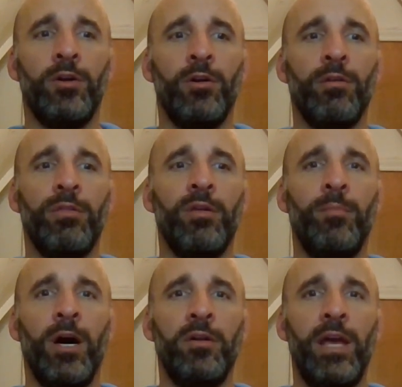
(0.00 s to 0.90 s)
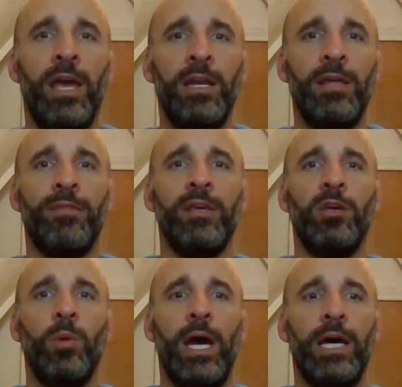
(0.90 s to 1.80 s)
earth about anything
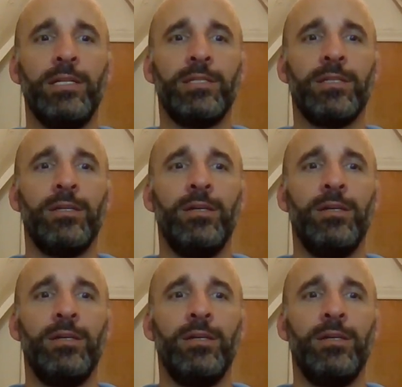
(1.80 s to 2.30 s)
you ask,